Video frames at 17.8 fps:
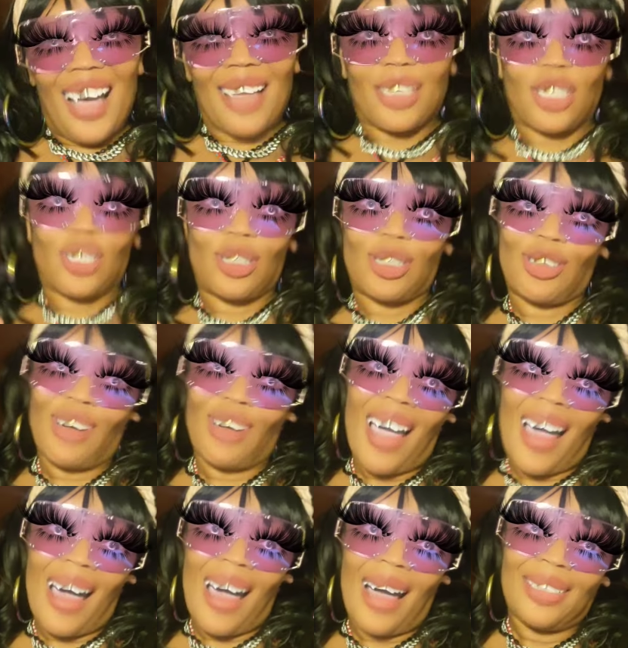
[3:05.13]
y'all
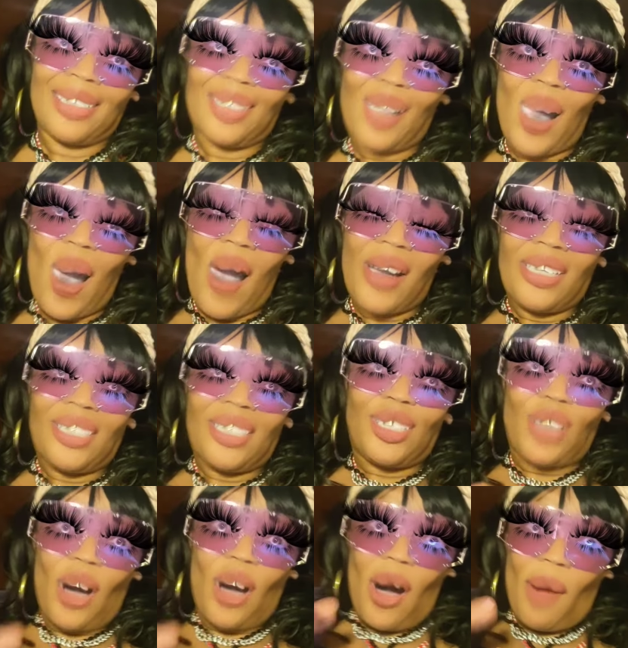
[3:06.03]
subscribe.
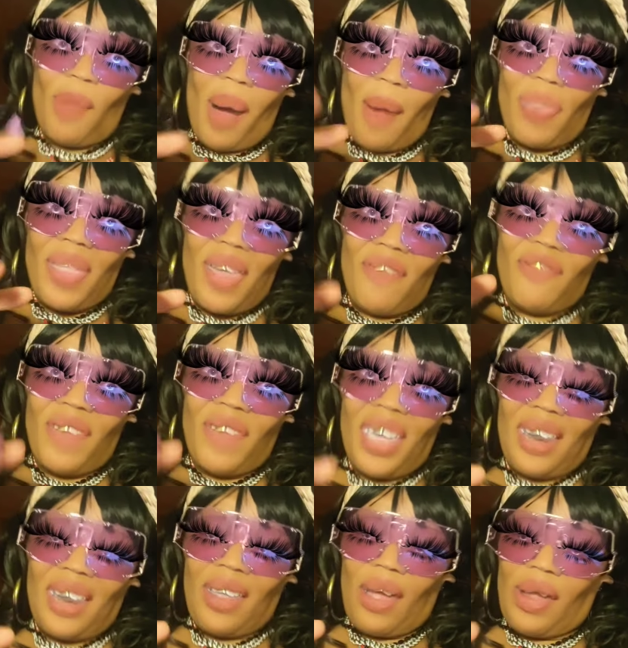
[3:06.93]
Thumb up that
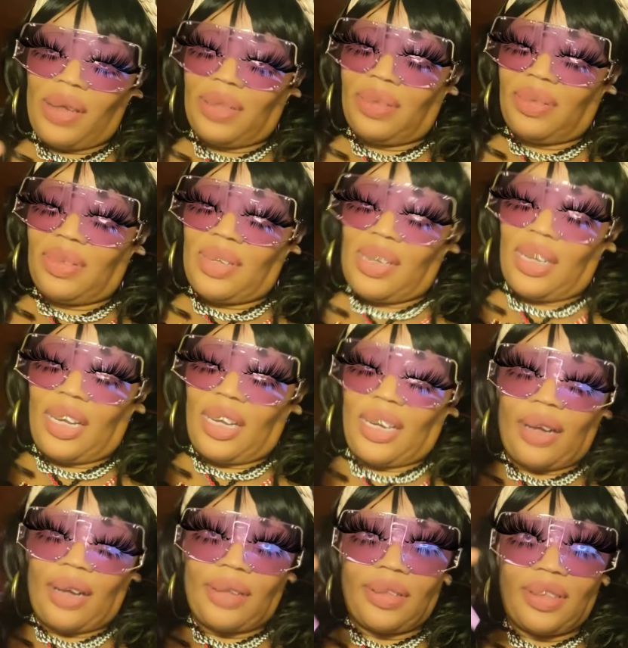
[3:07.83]
video. Look
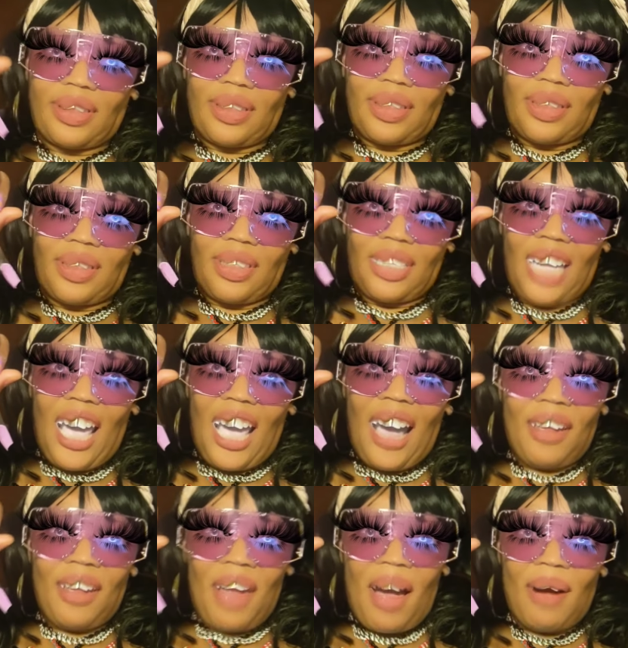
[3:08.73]
at that. That
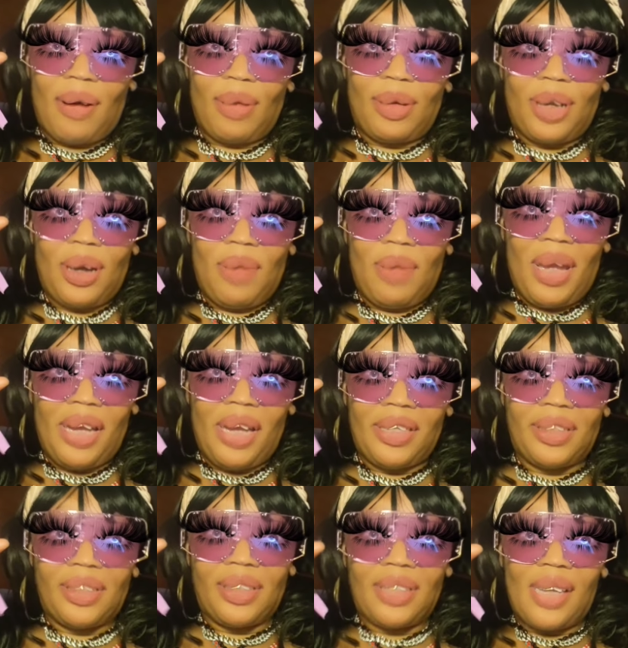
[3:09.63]
how y'all gonna do
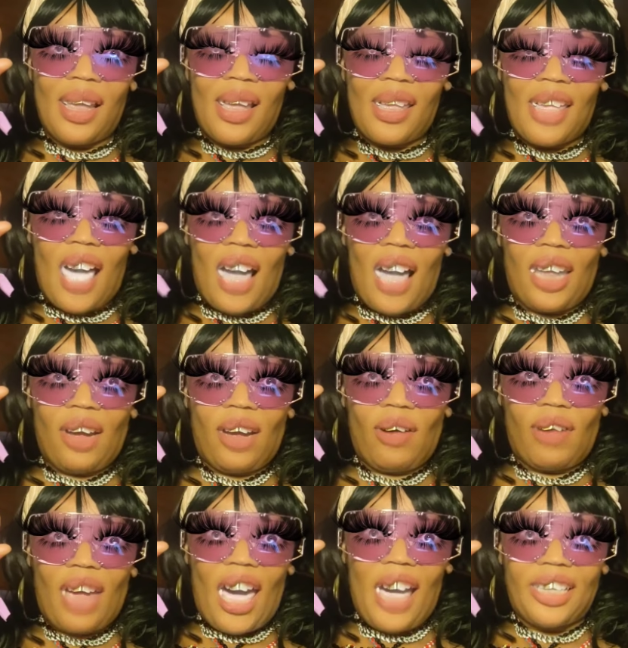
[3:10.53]
me? Y'all ain't
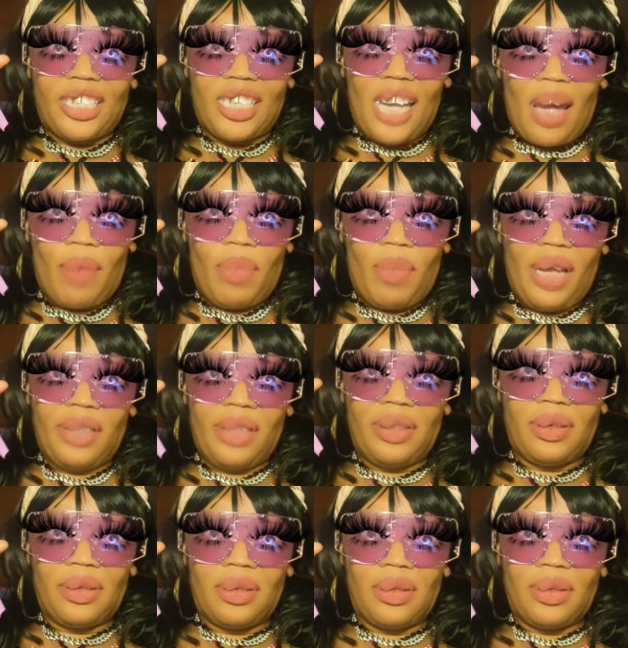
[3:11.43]
gonna cash out me?